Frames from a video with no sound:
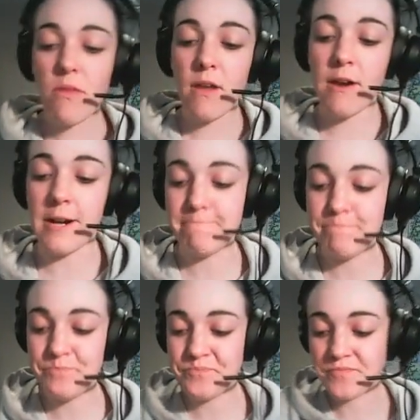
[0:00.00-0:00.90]
Alright.
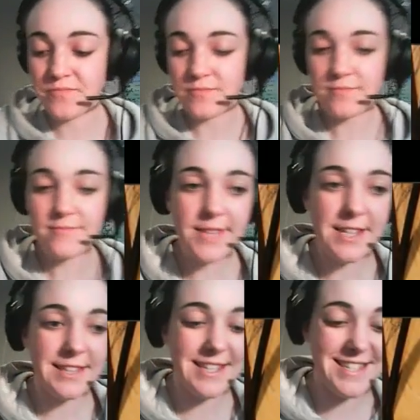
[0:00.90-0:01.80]

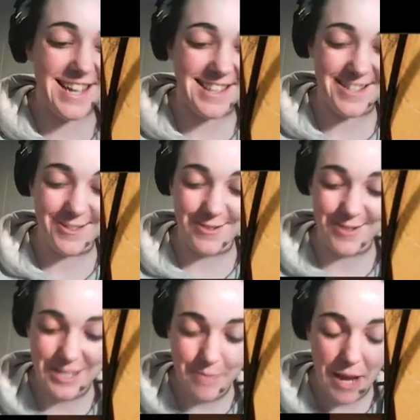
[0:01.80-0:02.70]
Let's see how this looks on
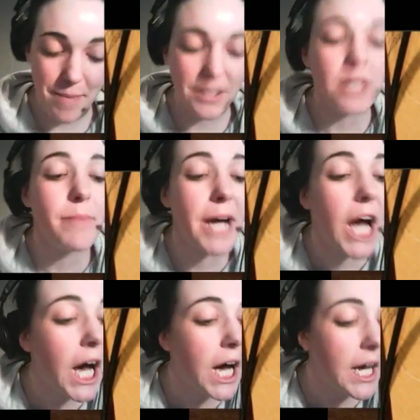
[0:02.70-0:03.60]
this paper. Oh my
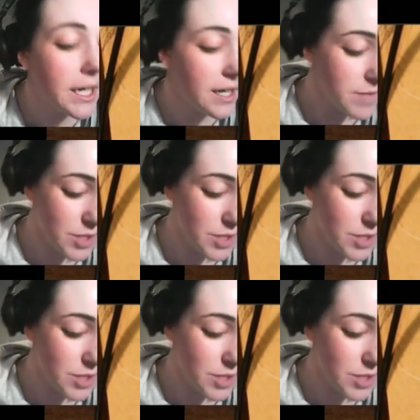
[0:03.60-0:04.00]
god, I'm so